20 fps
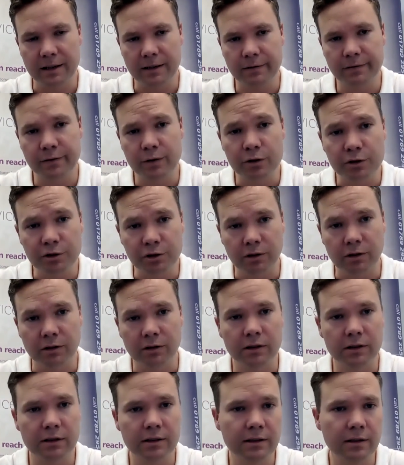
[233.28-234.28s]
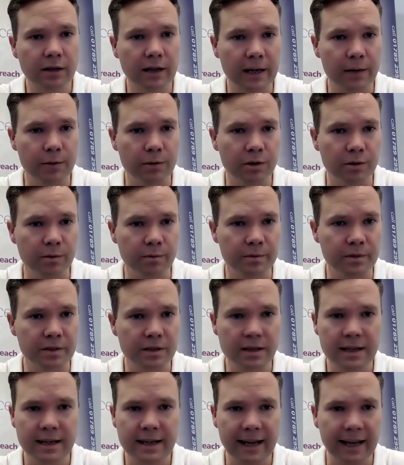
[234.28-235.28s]
functional outcomes,
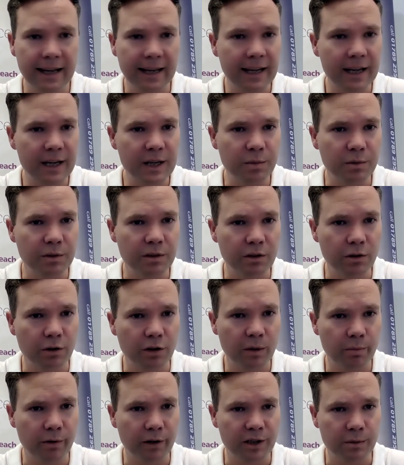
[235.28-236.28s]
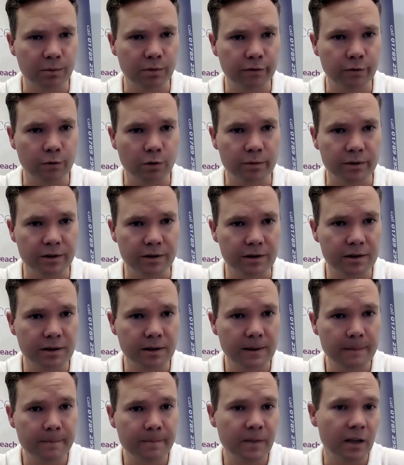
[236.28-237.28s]
engagement and occupational performance,
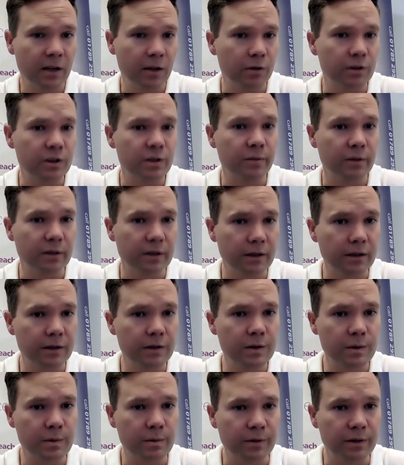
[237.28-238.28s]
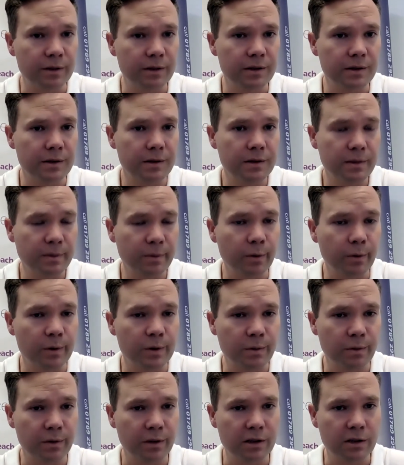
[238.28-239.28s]
and ultimately support
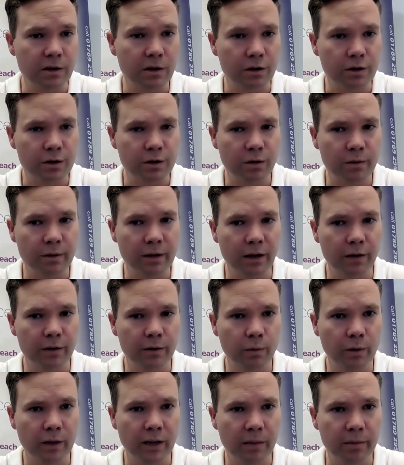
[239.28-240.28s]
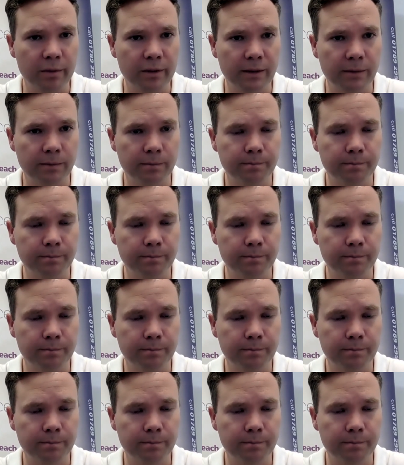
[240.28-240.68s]
somebody's long-term health and well-being.